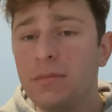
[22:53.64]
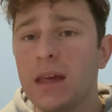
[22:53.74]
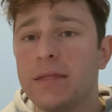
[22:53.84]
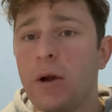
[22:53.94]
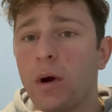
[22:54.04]

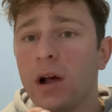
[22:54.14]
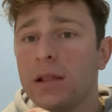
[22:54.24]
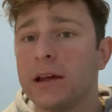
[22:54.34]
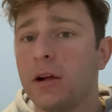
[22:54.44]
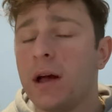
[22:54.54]
they were a
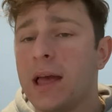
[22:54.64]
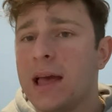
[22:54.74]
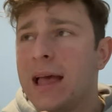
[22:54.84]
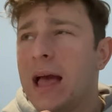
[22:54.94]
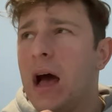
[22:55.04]
little
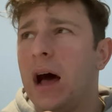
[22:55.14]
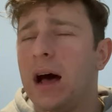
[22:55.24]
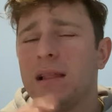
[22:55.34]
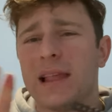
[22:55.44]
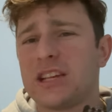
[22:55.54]

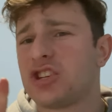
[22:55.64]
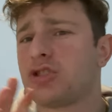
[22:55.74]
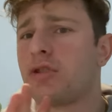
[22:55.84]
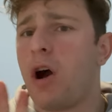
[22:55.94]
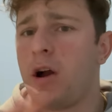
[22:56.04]
uh, less
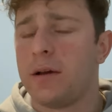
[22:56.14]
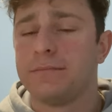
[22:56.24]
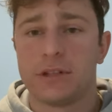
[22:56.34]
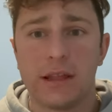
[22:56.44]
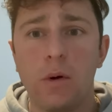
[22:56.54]
strong.
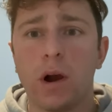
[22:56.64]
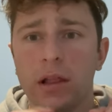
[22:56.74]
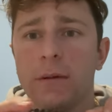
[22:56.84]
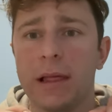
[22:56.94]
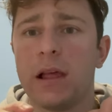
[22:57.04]
So they were a
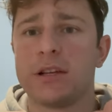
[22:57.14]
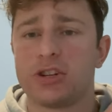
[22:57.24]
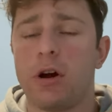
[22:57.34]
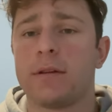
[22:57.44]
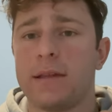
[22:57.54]
little bit less
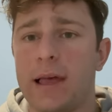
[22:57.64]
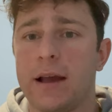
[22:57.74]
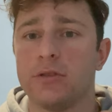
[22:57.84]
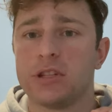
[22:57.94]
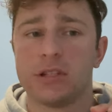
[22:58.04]
strong than
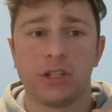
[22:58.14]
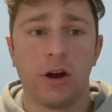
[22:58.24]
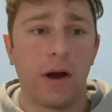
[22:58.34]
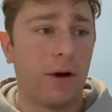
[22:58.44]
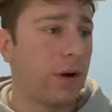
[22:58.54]
Legos.
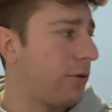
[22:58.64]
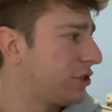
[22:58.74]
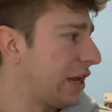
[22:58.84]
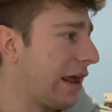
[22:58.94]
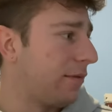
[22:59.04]
So I, I
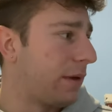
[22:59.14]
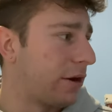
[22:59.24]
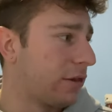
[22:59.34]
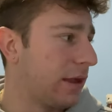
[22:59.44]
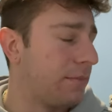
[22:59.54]
wish I had a better
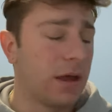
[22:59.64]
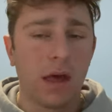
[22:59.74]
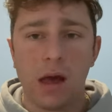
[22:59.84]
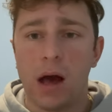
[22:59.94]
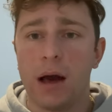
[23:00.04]
clip,
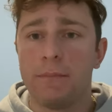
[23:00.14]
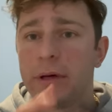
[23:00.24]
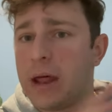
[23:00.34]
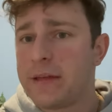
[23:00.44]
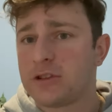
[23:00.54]
uh,
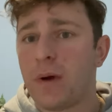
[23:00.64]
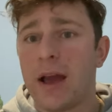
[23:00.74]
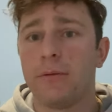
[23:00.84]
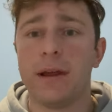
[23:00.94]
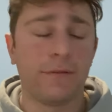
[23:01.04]
but that's why I
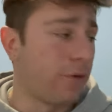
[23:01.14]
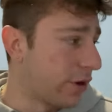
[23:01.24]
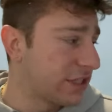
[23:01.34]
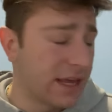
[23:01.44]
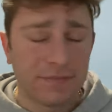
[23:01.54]

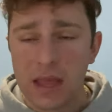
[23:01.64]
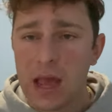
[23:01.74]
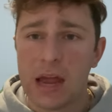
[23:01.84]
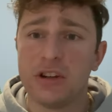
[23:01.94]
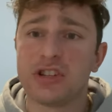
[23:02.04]
reinforced it.
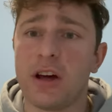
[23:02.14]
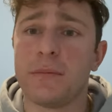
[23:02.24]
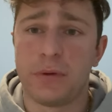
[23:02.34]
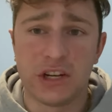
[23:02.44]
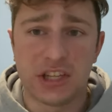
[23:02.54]
And you saw the bridge